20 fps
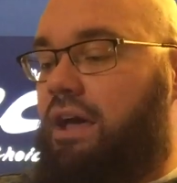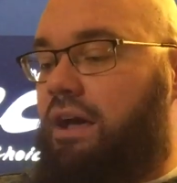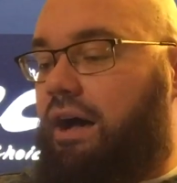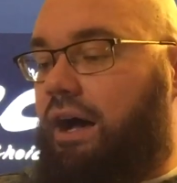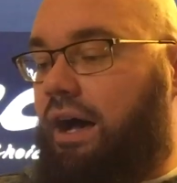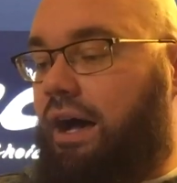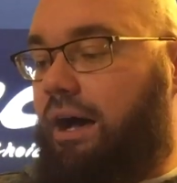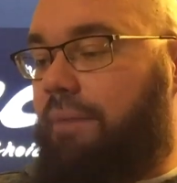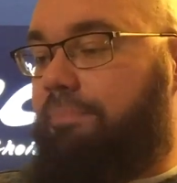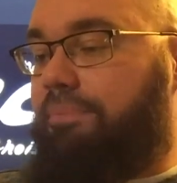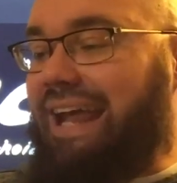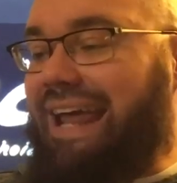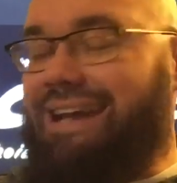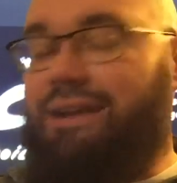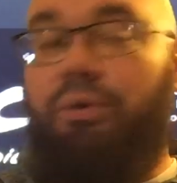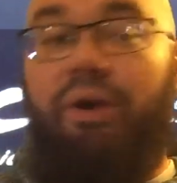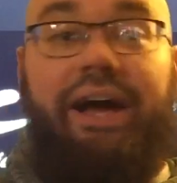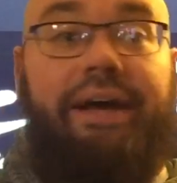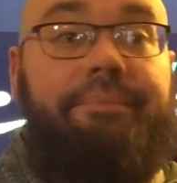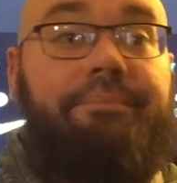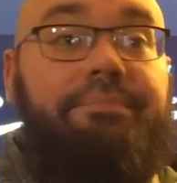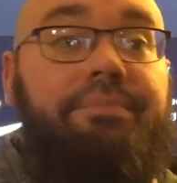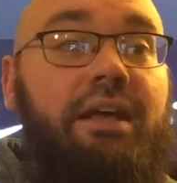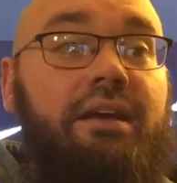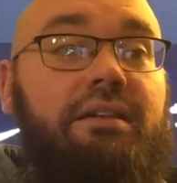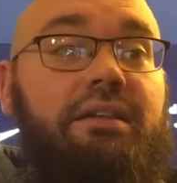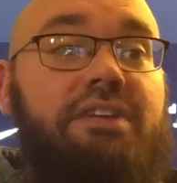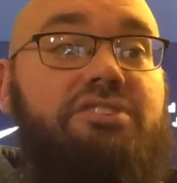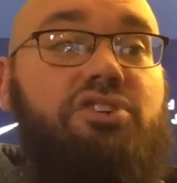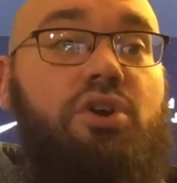Uh, but anyway,
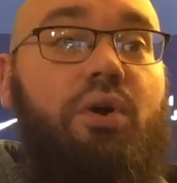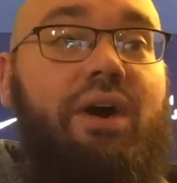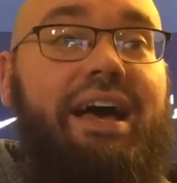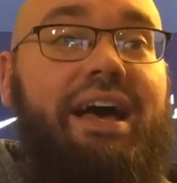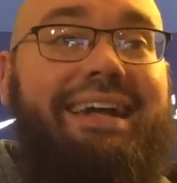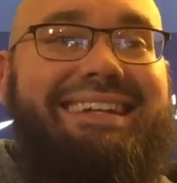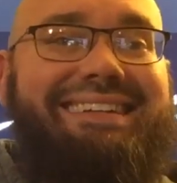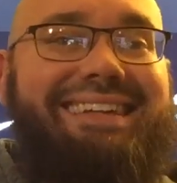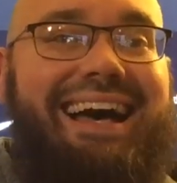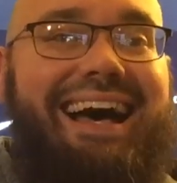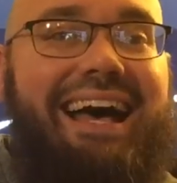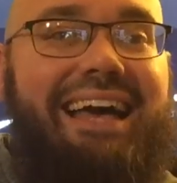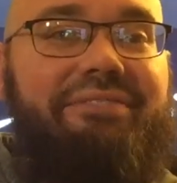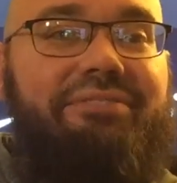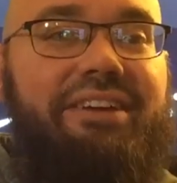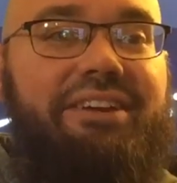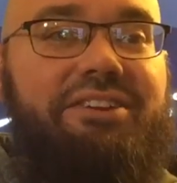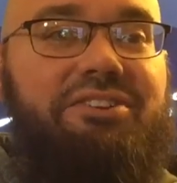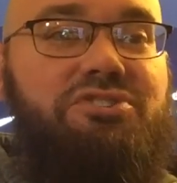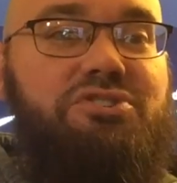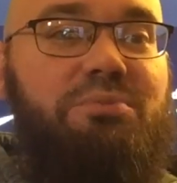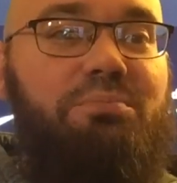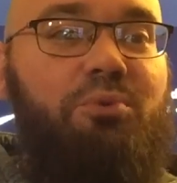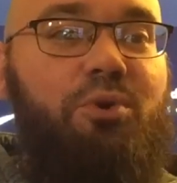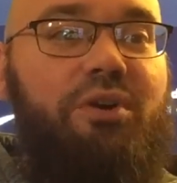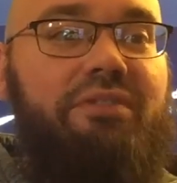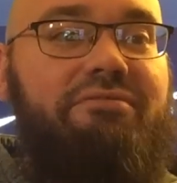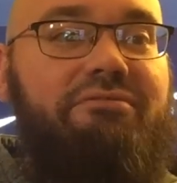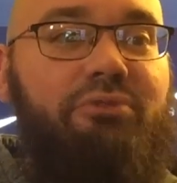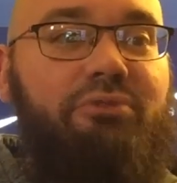let's go ahead and dive into some
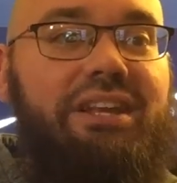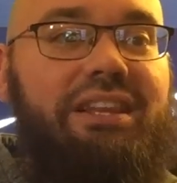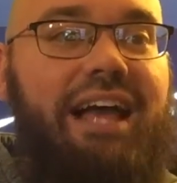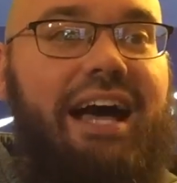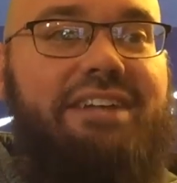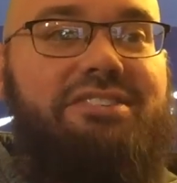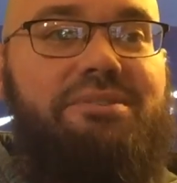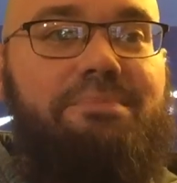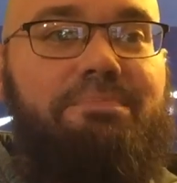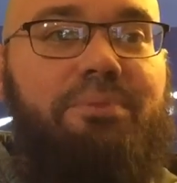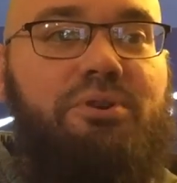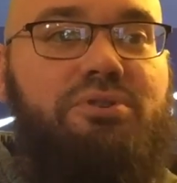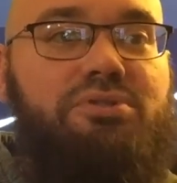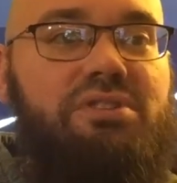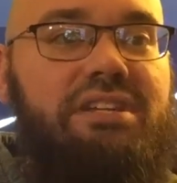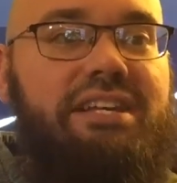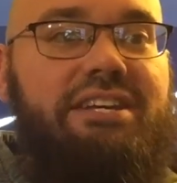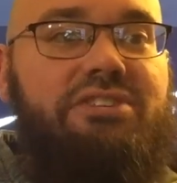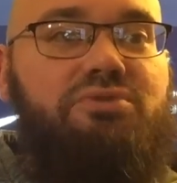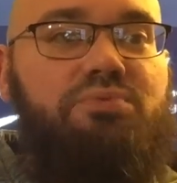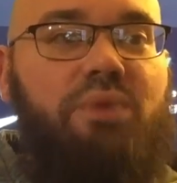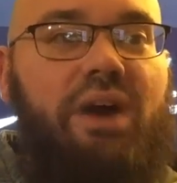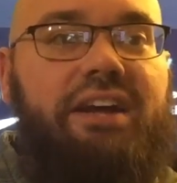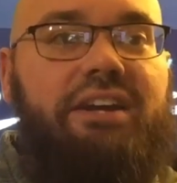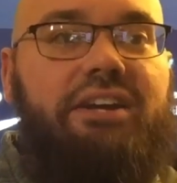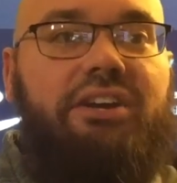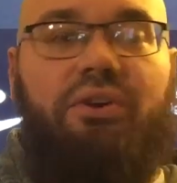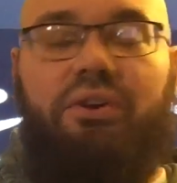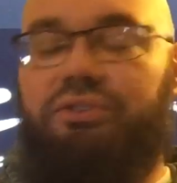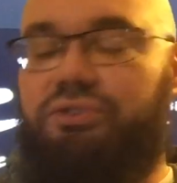more free lines and personal leans right
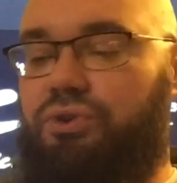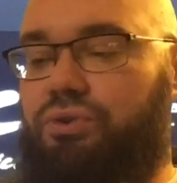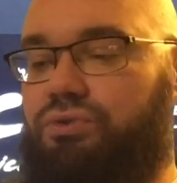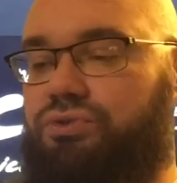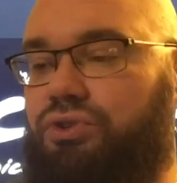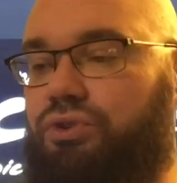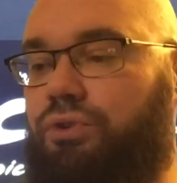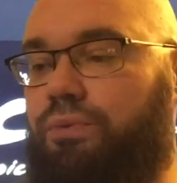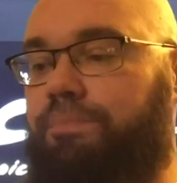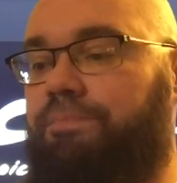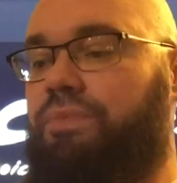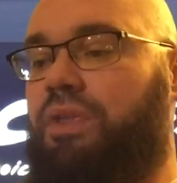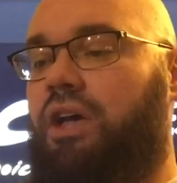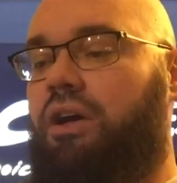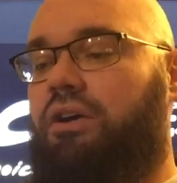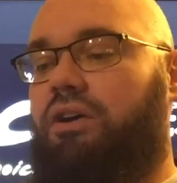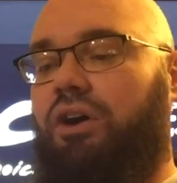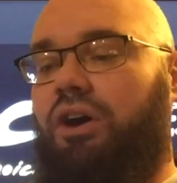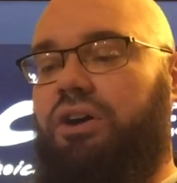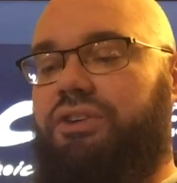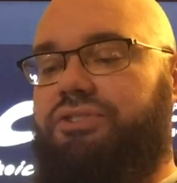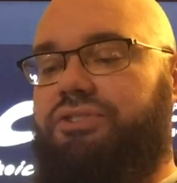here on YouTube. All